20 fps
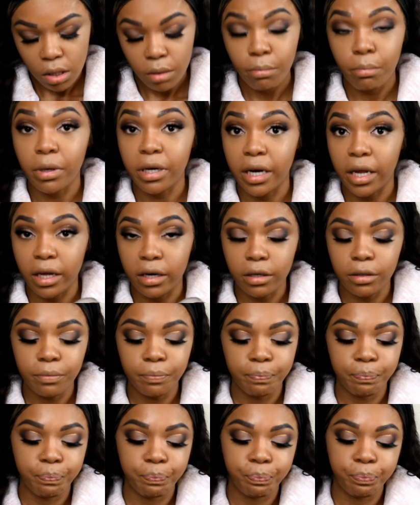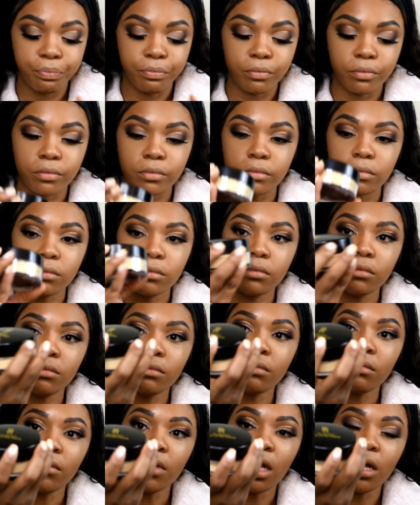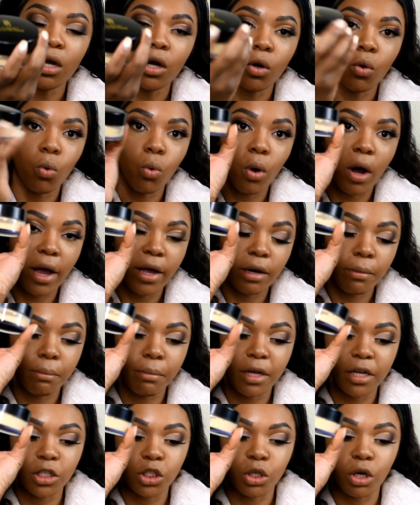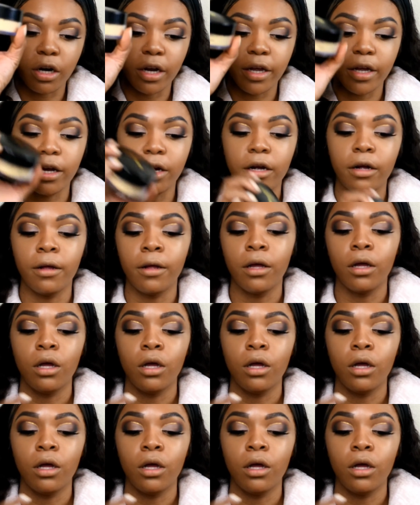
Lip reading: Banana. Quite a big jar here.